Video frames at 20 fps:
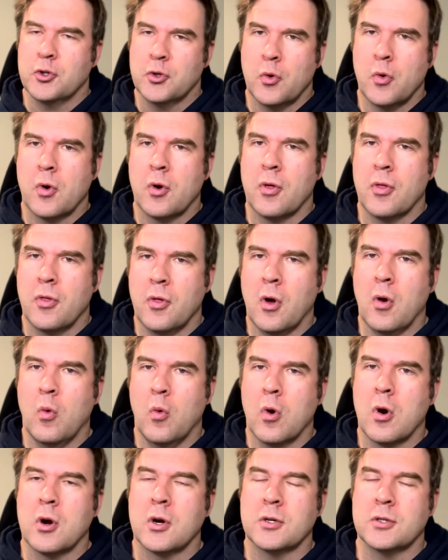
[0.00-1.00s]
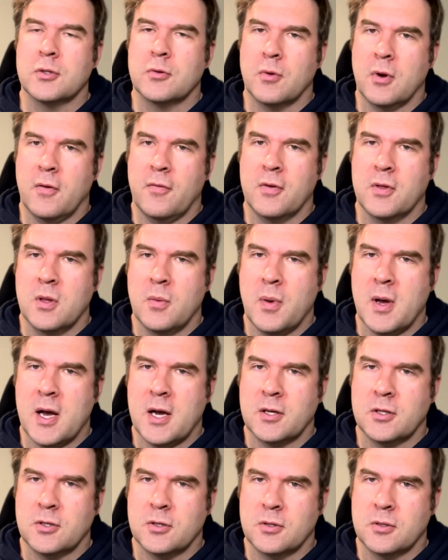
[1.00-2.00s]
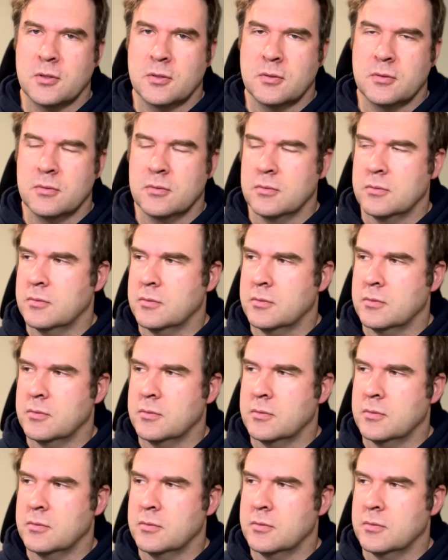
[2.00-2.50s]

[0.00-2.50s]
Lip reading: sure the worst roughing the passer